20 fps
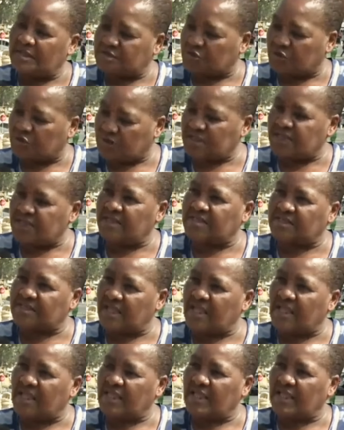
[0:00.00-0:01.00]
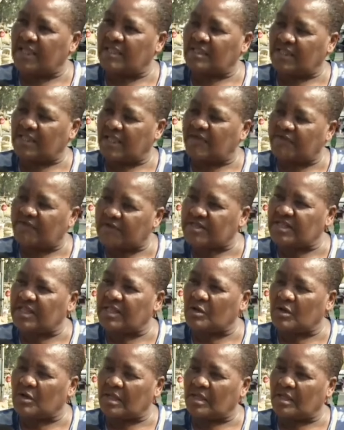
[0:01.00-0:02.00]
during the day and
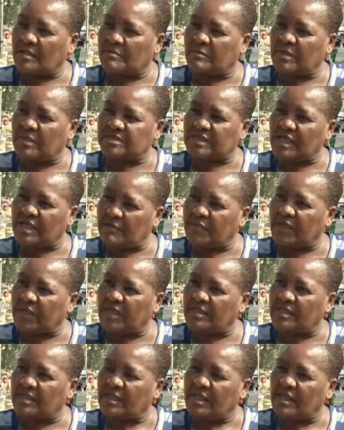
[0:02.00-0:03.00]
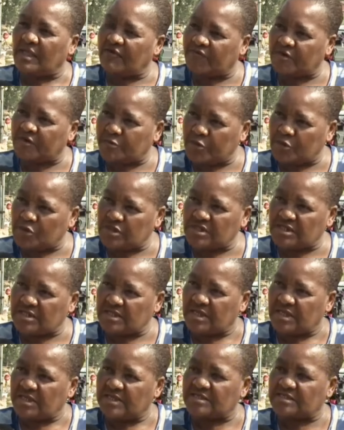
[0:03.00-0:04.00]
everything must happen,
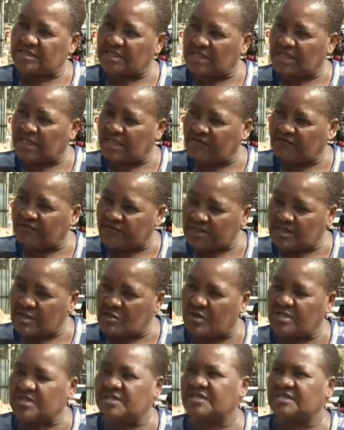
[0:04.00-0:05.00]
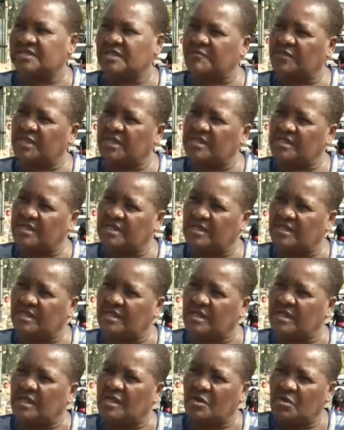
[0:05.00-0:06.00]
everybody seeing everything what is happening,
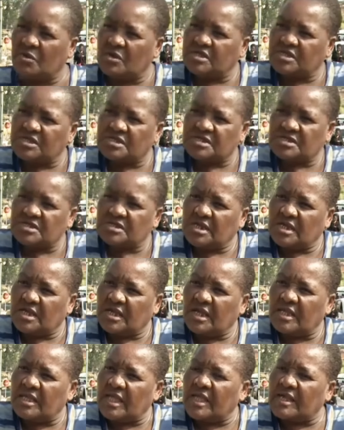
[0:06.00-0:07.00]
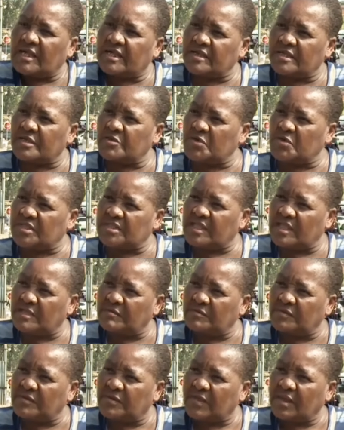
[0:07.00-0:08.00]
which I agree with
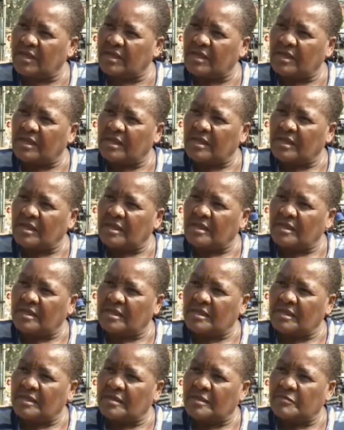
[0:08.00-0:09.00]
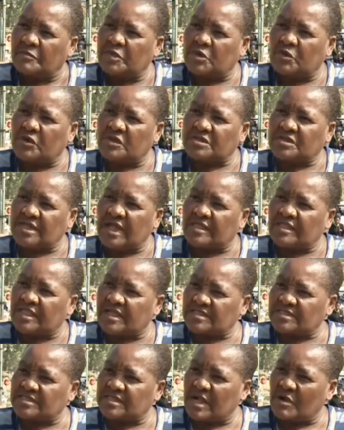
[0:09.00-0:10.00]
them. Because
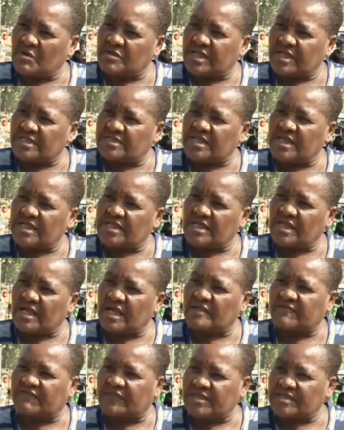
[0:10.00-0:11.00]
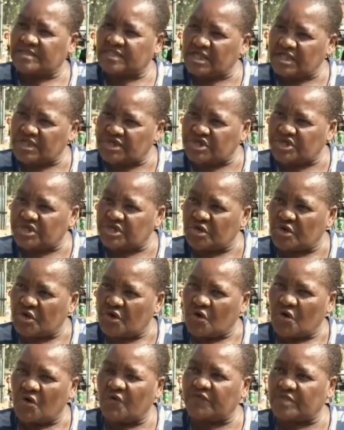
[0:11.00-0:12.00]
others now they are taking advantage
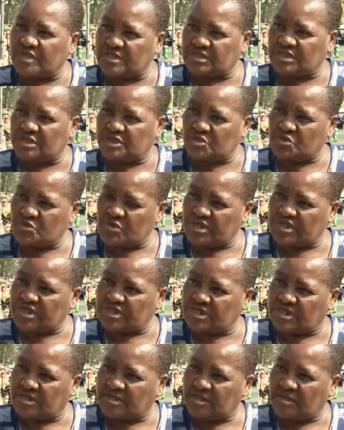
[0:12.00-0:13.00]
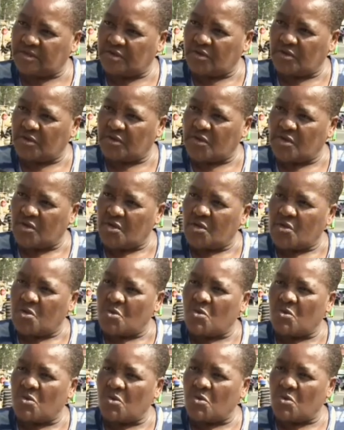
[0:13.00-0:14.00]
of the situation.
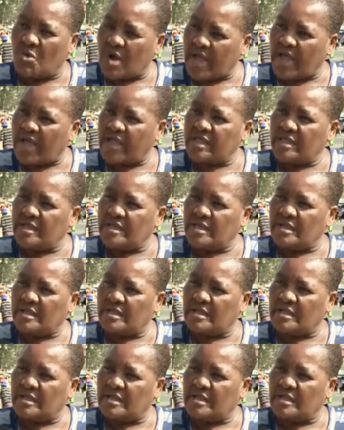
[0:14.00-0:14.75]
Oh, why